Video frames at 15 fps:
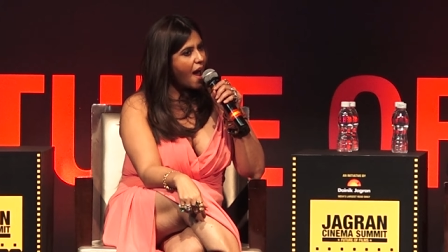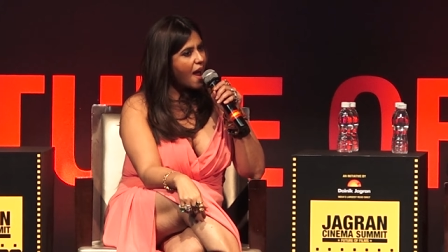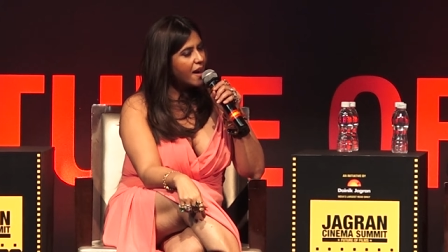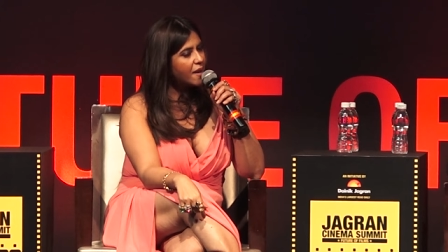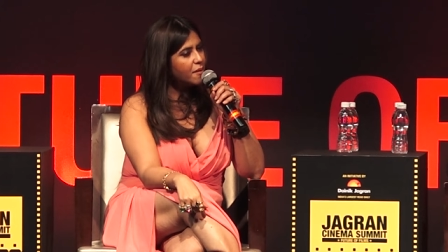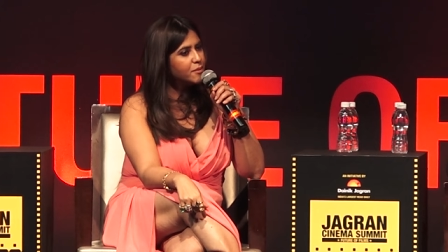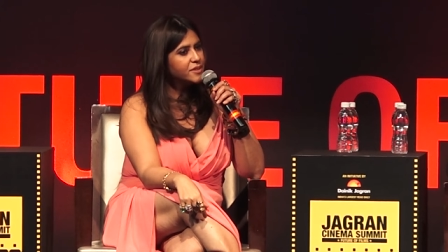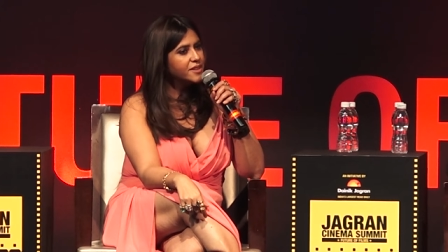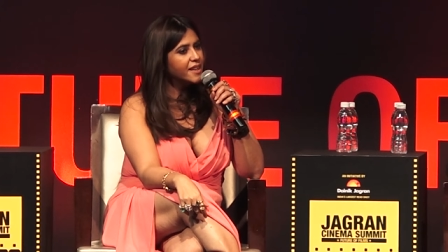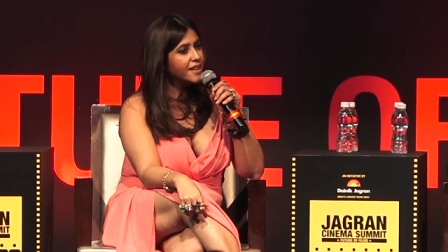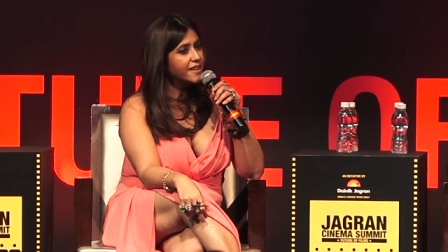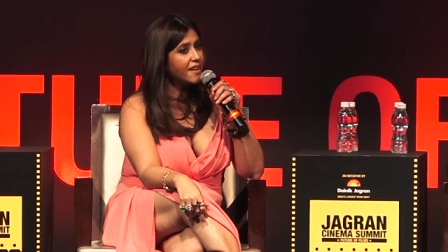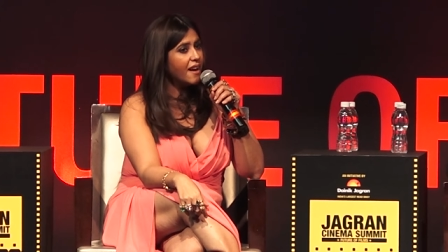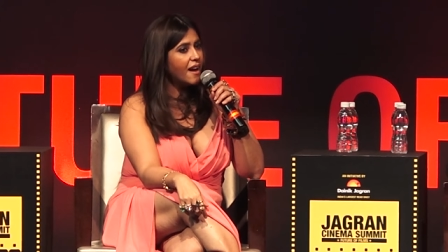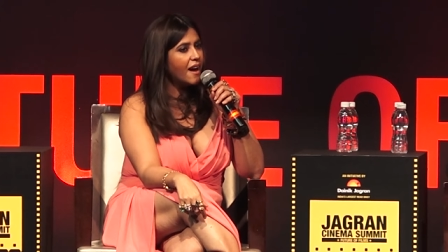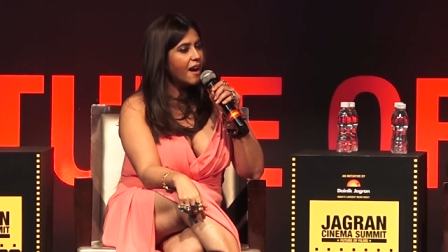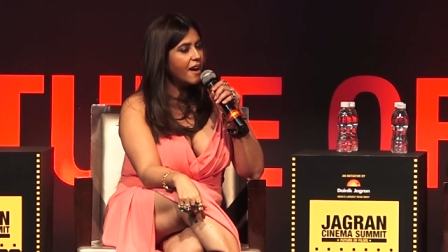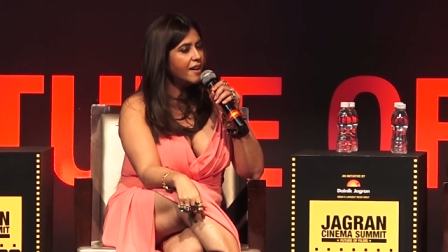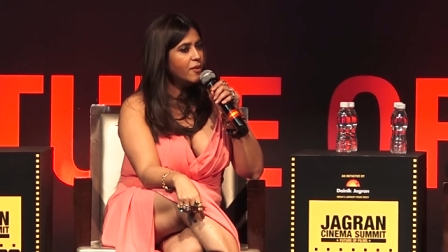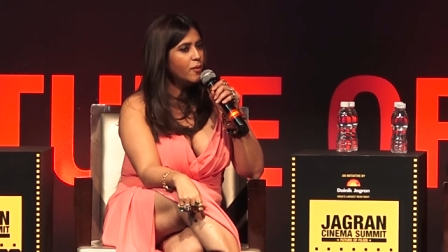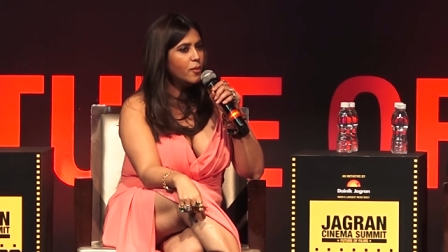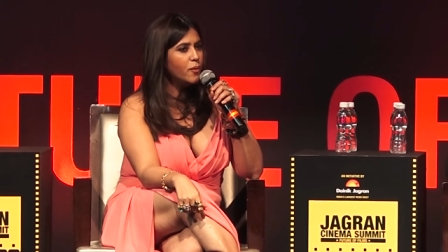And I was like,
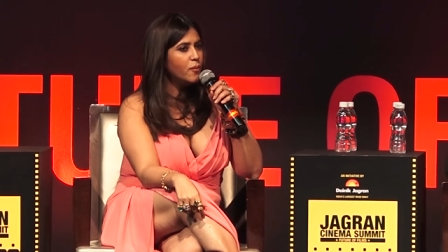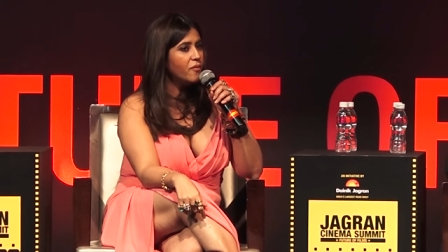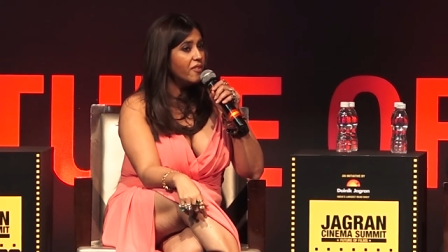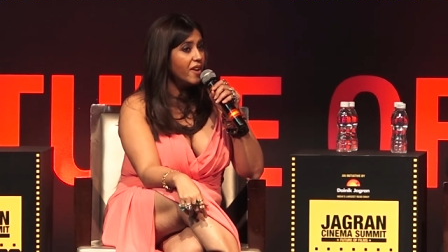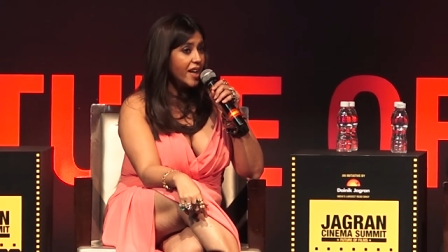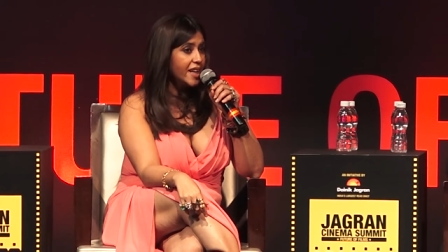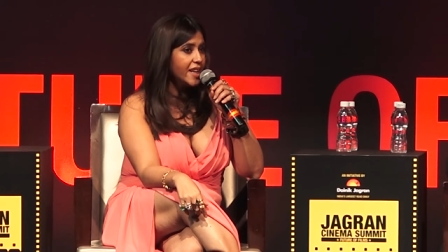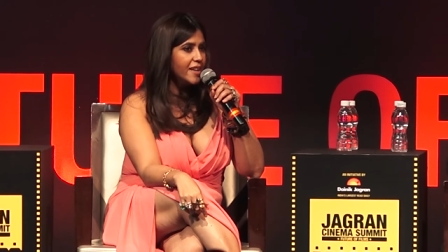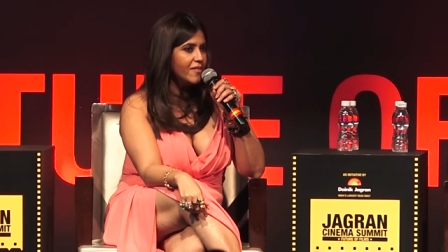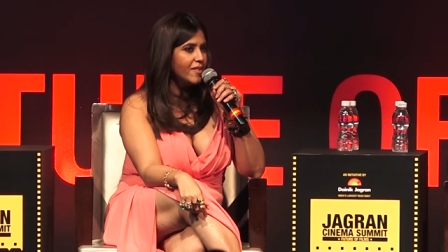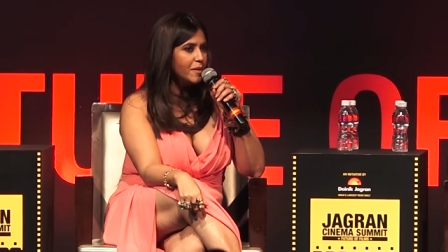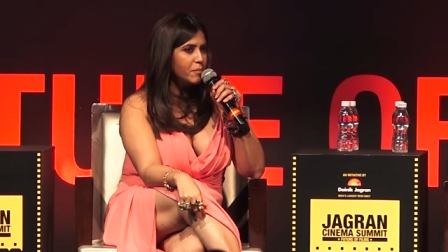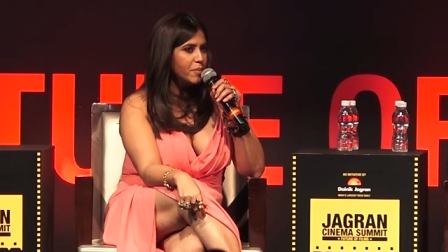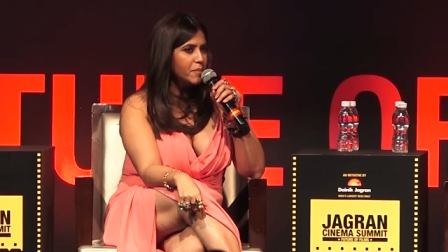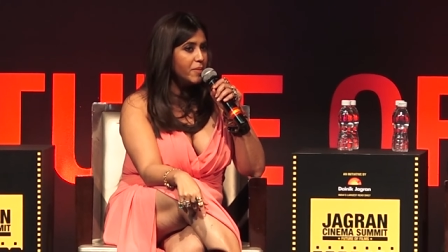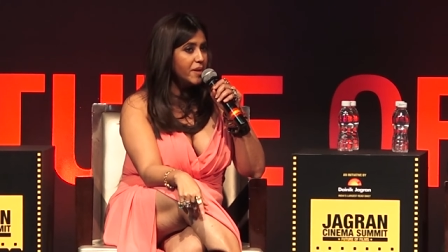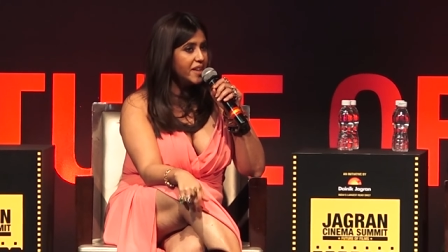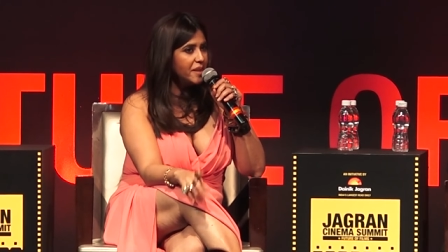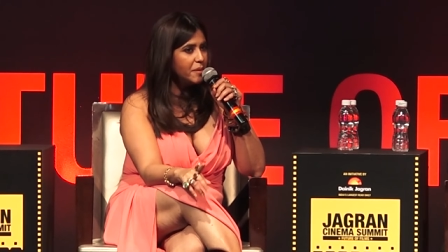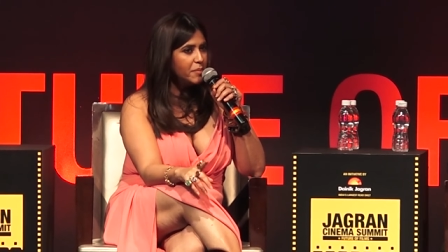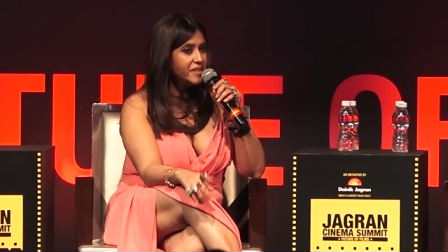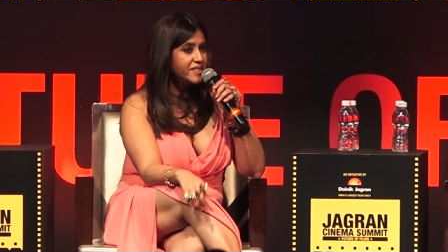I don't know where he will be, but
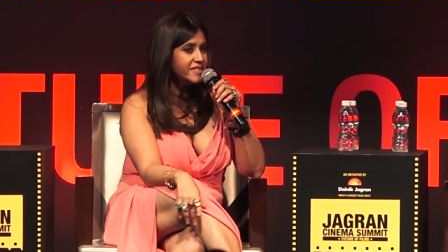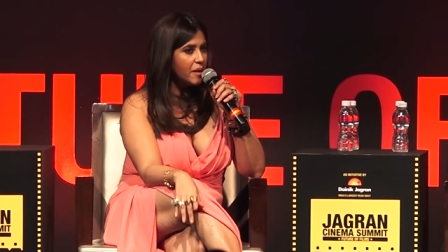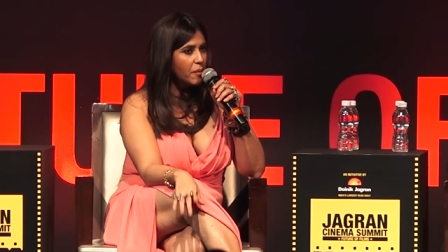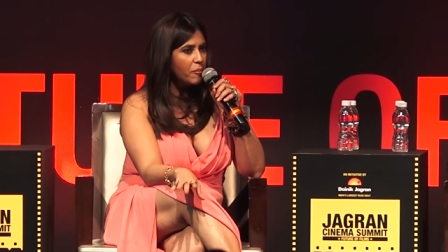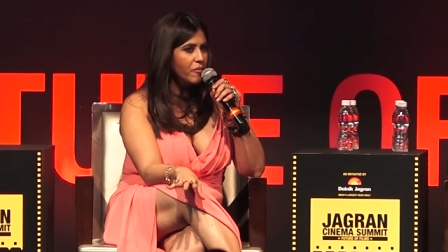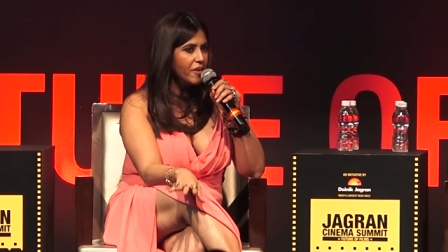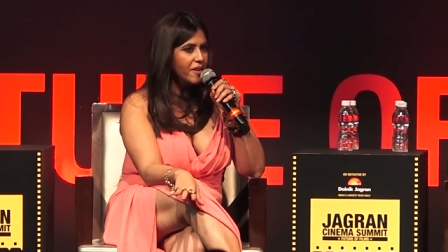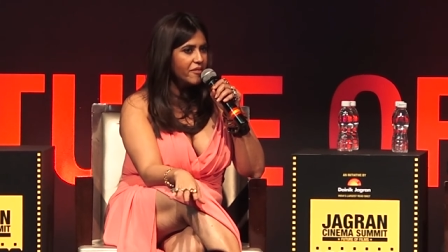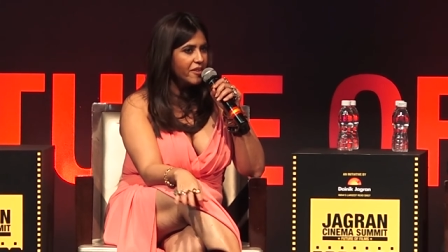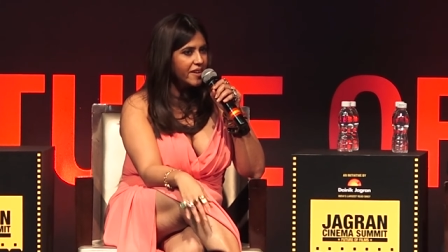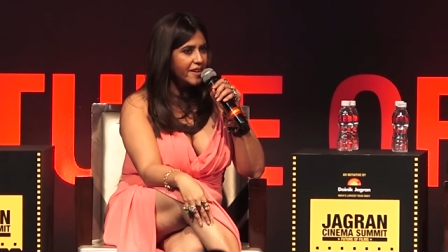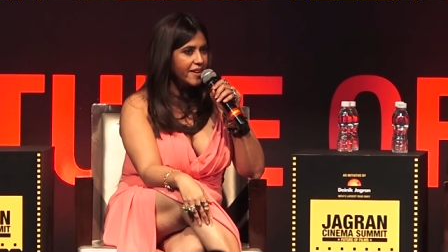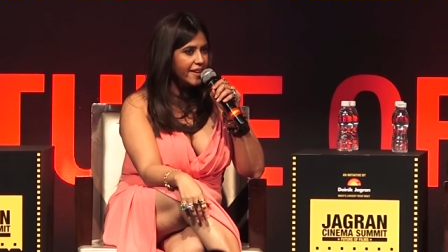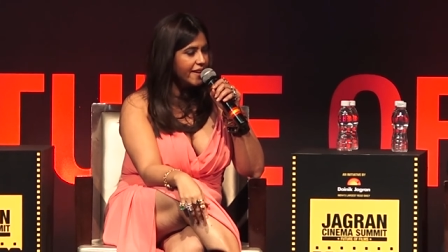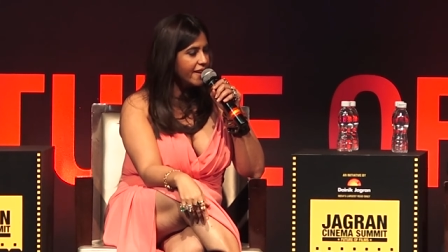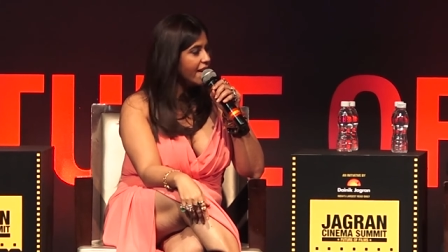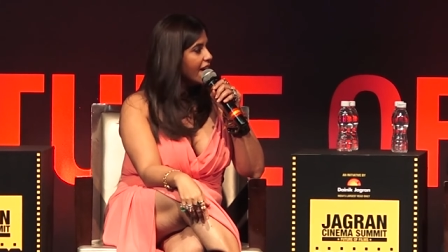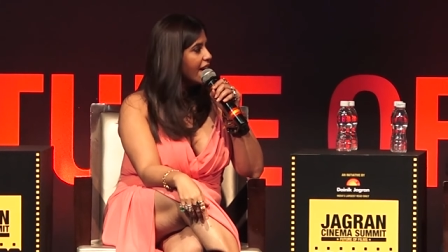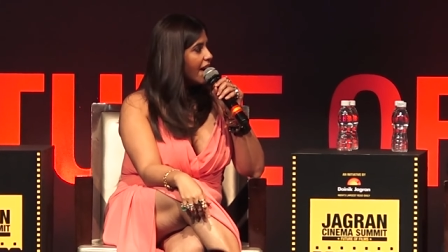he'll be somewhere one day.